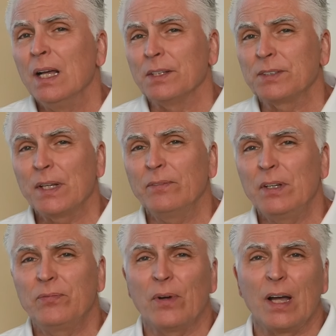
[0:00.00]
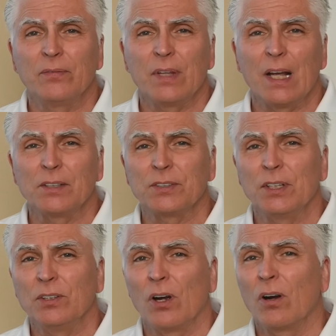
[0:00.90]
A
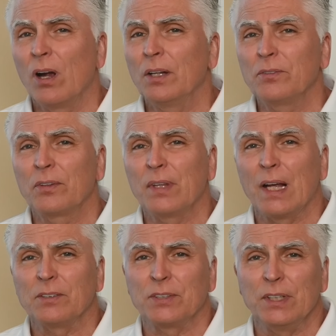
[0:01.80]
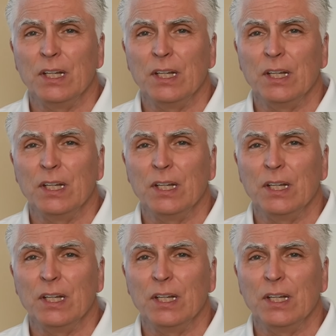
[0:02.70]
$75,000 or $100,000